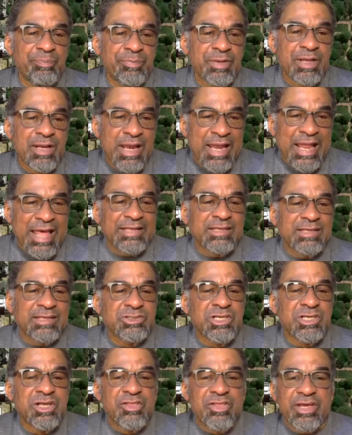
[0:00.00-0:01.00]
land
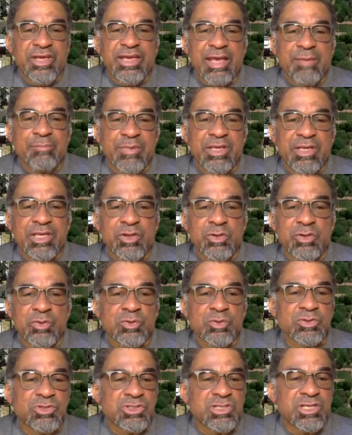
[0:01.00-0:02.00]
that can be
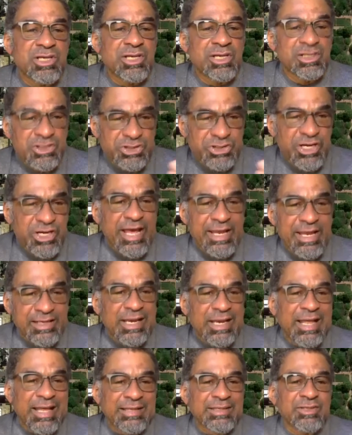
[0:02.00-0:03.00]
used, shared
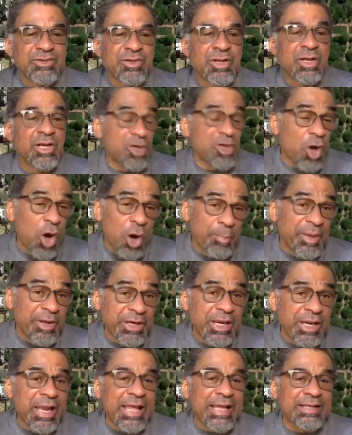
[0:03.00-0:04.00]
land,
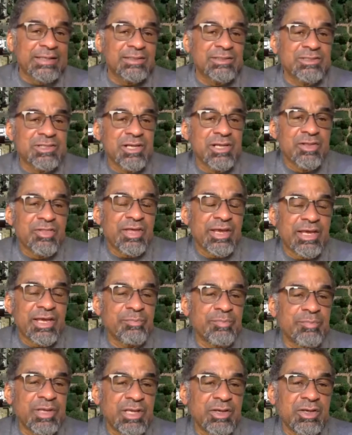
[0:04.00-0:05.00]
common land that can
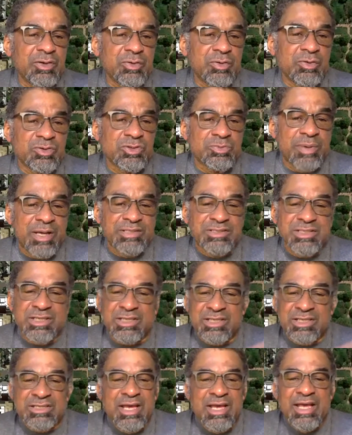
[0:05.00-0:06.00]
be used by
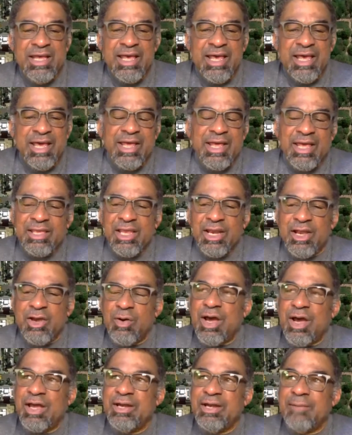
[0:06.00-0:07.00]
cities.
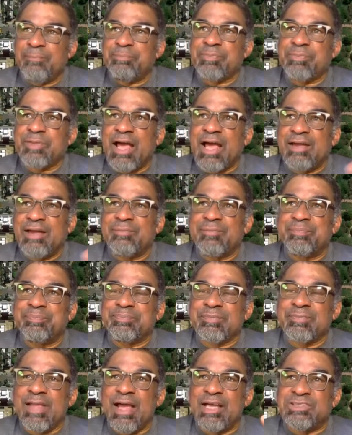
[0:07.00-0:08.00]
And,
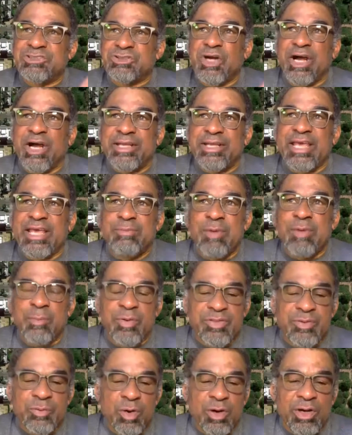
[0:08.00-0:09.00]
I try to keep up
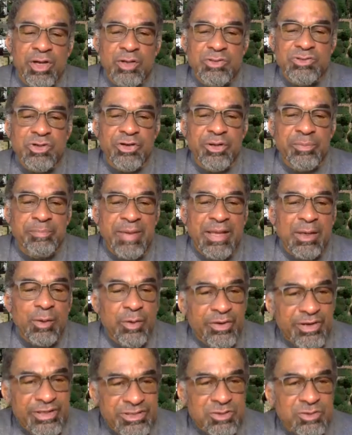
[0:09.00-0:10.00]
with what goes on in Belo
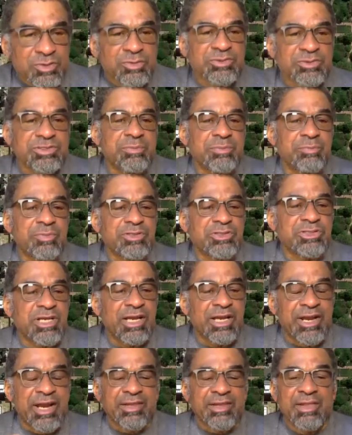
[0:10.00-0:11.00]
Horizonte in Brazil.
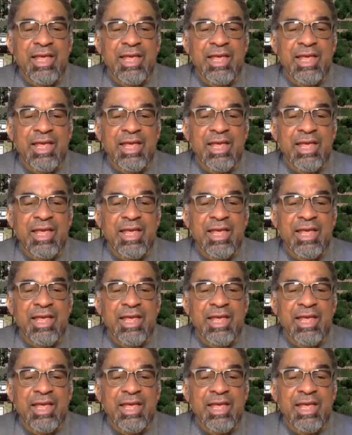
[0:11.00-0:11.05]
And